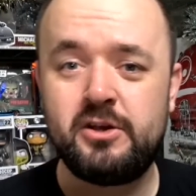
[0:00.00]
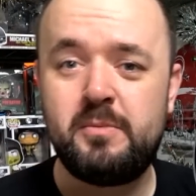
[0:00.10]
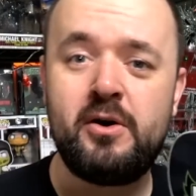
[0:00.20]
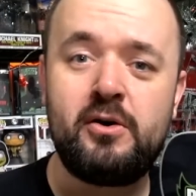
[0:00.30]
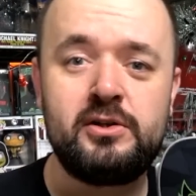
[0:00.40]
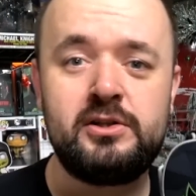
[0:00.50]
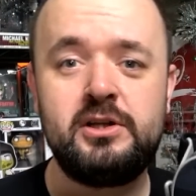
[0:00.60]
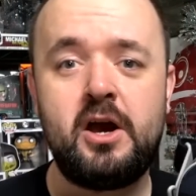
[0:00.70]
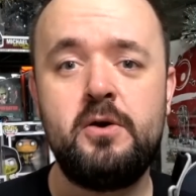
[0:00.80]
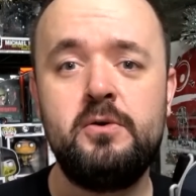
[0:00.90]
on my Oculus
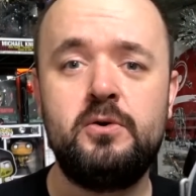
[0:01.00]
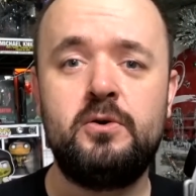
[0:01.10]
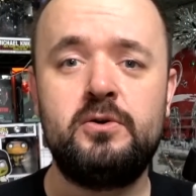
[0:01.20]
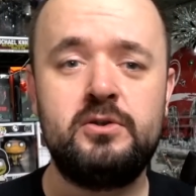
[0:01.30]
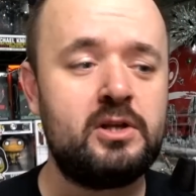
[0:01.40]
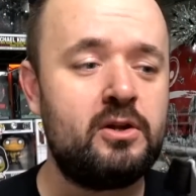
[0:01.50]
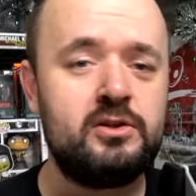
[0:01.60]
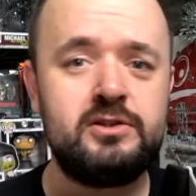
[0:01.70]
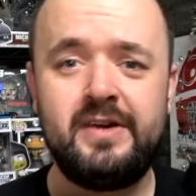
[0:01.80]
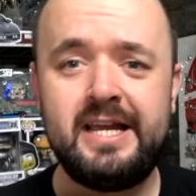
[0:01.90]
Go cause
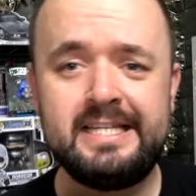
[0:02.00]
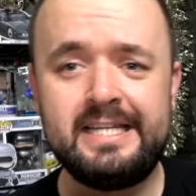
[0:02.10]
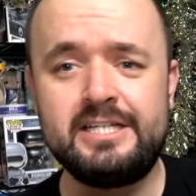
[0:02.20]
lots of heating